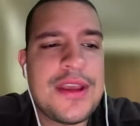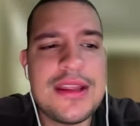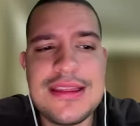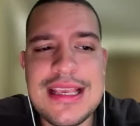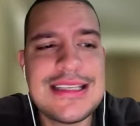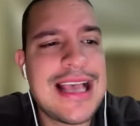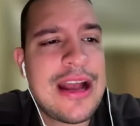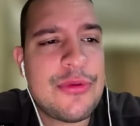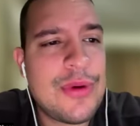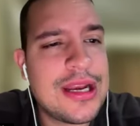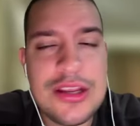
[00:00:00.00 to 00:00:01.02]
and this
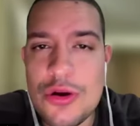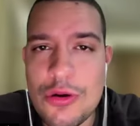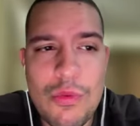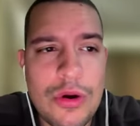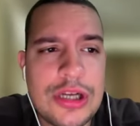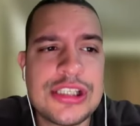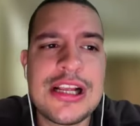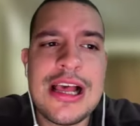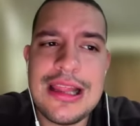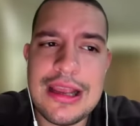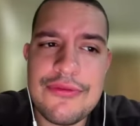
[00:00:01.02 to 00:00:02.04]
ad right here works,
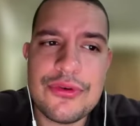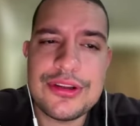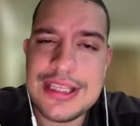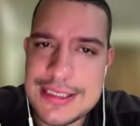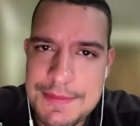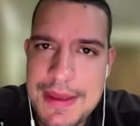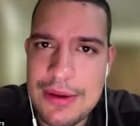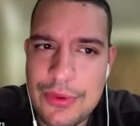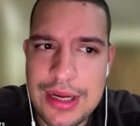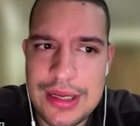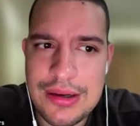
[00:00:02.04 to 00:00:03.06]
like for this man
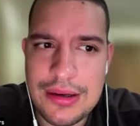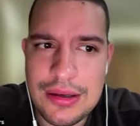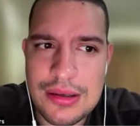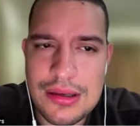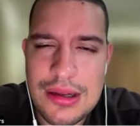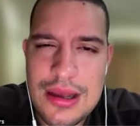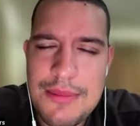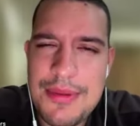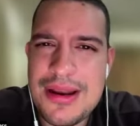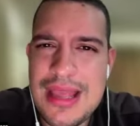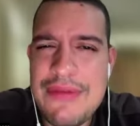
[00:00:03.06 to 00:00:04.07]
right here.
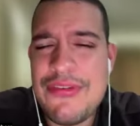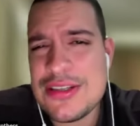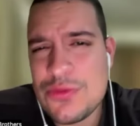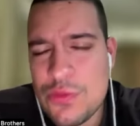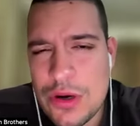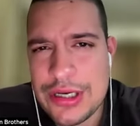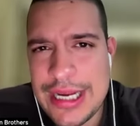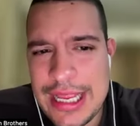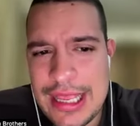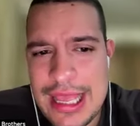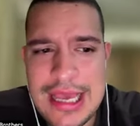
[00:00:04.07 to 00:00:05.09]
But if it's
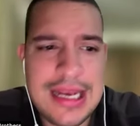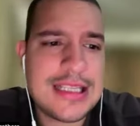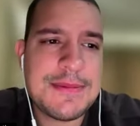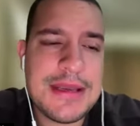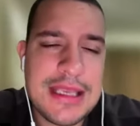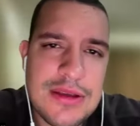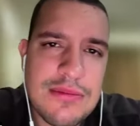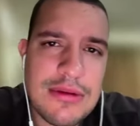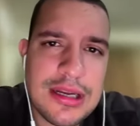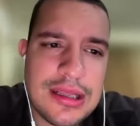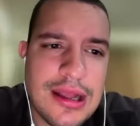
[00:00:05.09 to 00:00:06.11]
working and it's making you
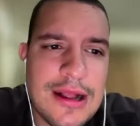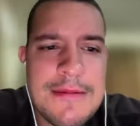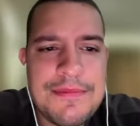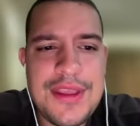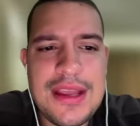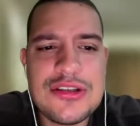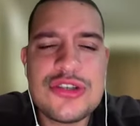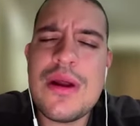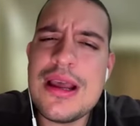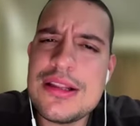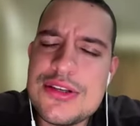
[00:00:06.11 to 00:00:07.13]
money, then
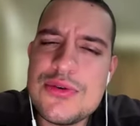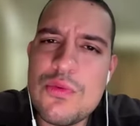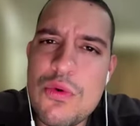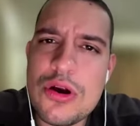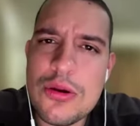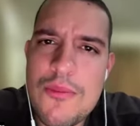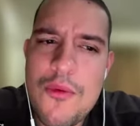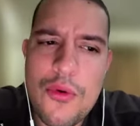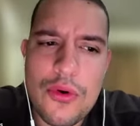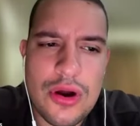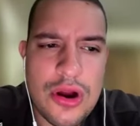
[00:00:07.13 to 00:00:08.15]
try to work
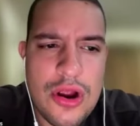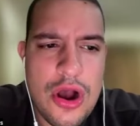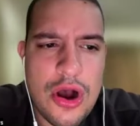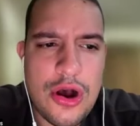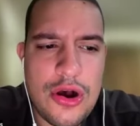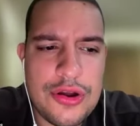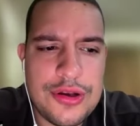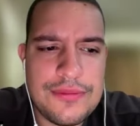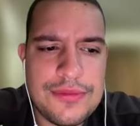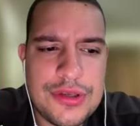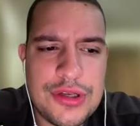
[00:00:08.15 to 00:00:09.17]
more
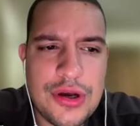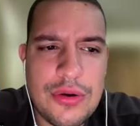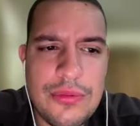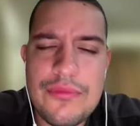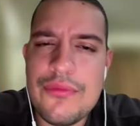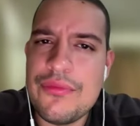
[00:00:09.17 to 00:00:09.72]
on, you know,